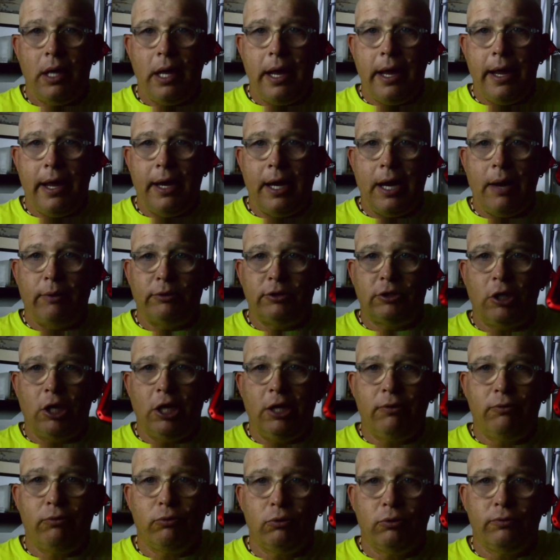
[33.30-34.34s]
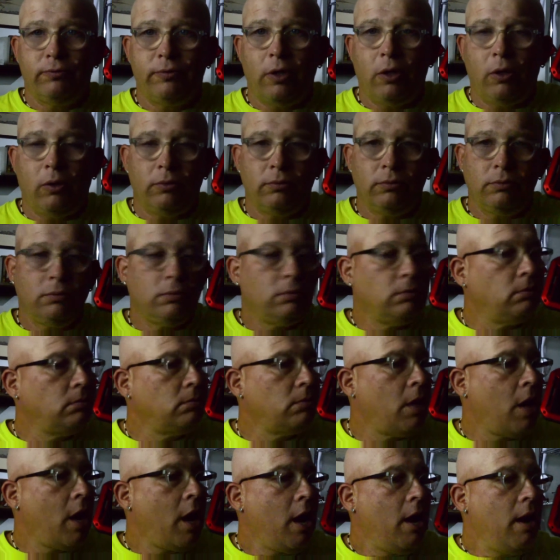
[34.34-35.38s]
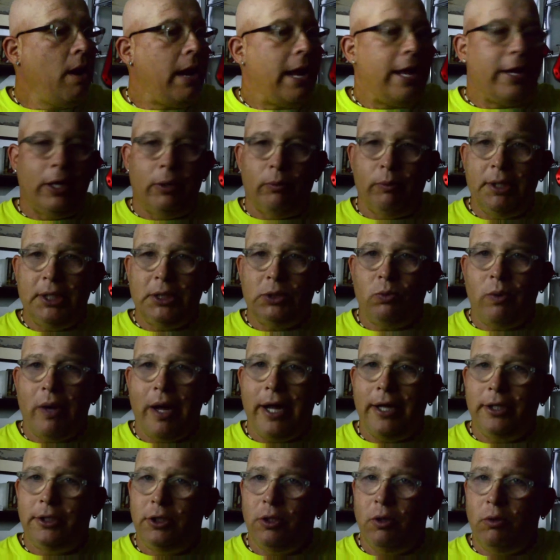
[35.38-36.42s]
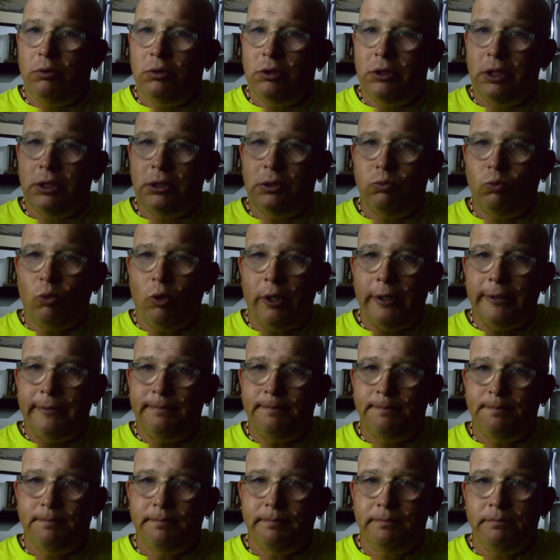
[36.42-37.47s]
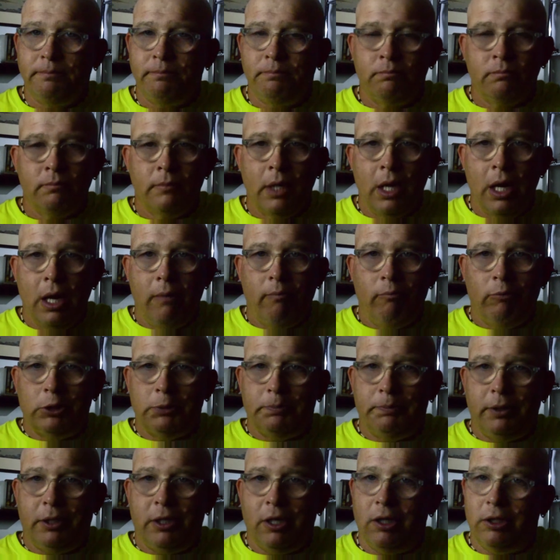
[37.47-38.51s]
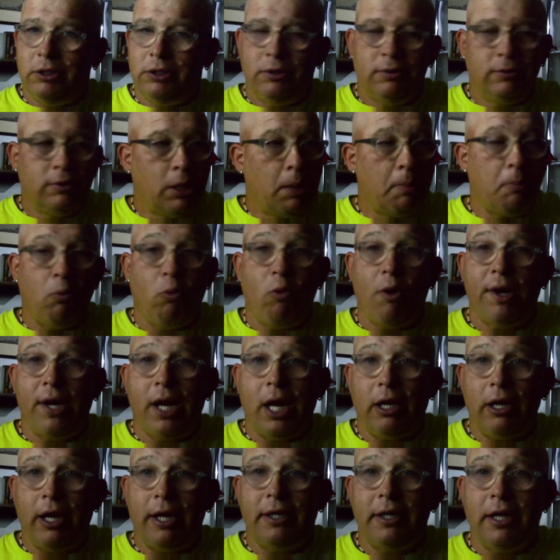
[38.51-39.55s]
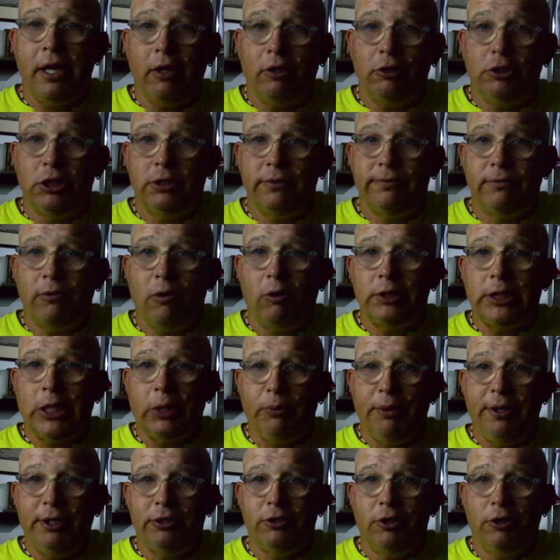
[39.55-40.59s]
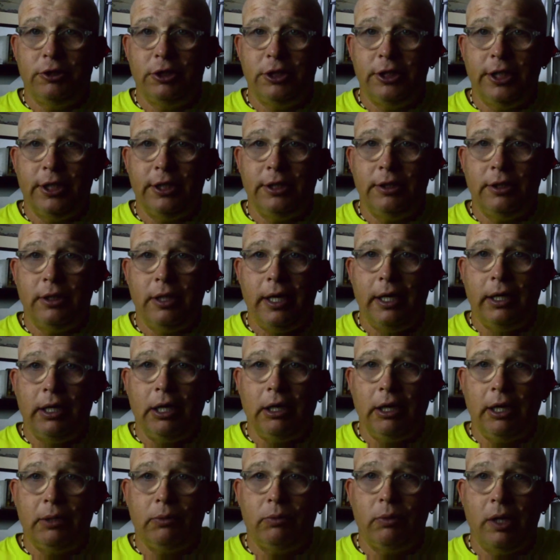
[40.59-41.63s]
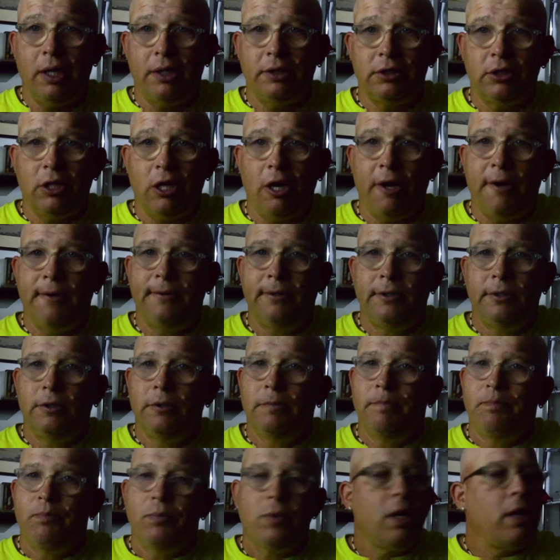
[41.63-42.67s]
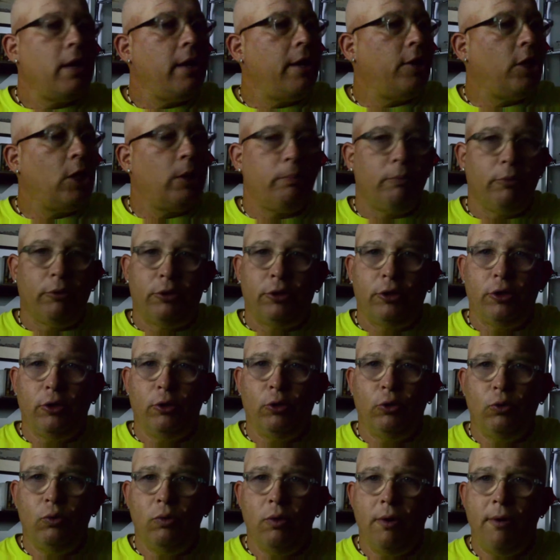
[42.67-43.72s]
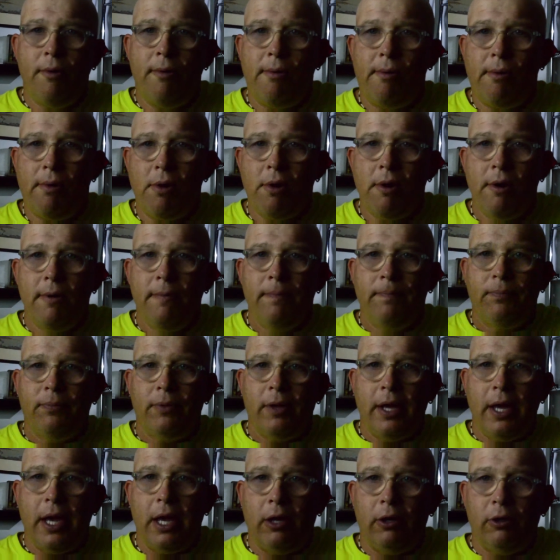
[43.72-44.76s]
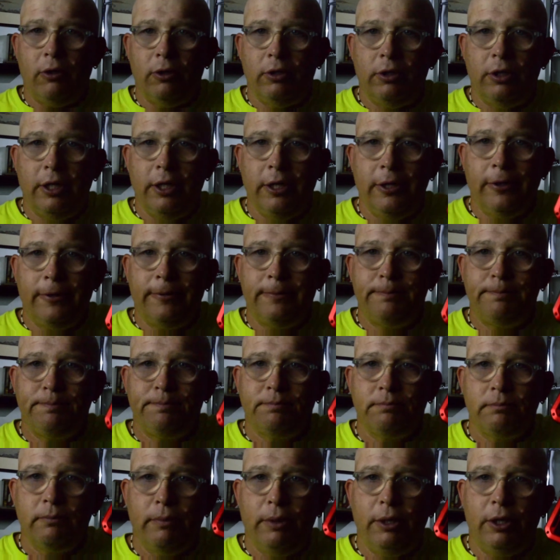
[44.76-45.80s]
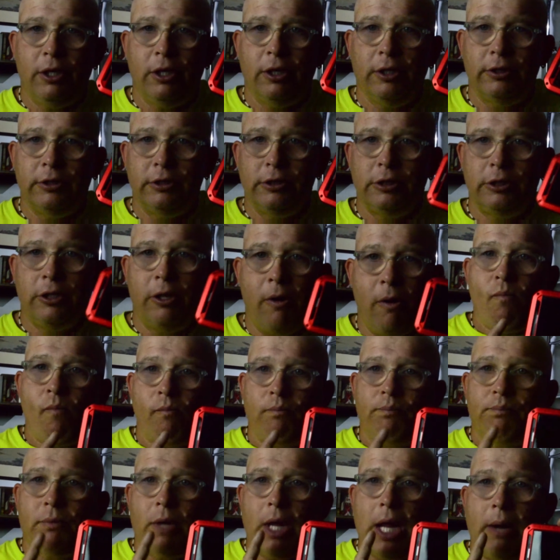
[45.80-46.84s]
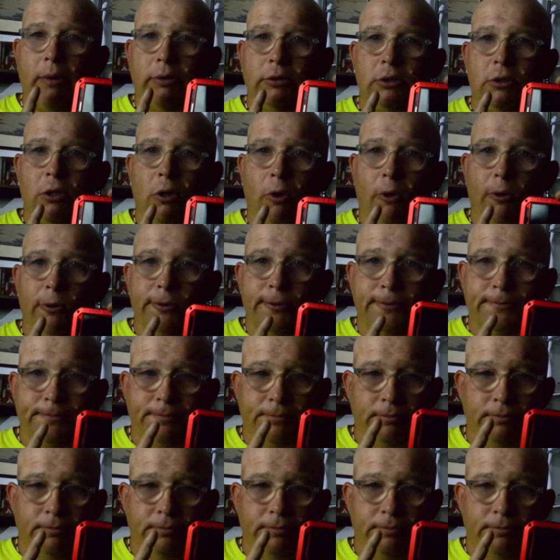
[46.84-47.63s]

And I was hunting for a phone. And the reason why I chose this one was because, number one, I liked LG phones. I researched it and I liked what I saw. And number two, they had a good deal because I was told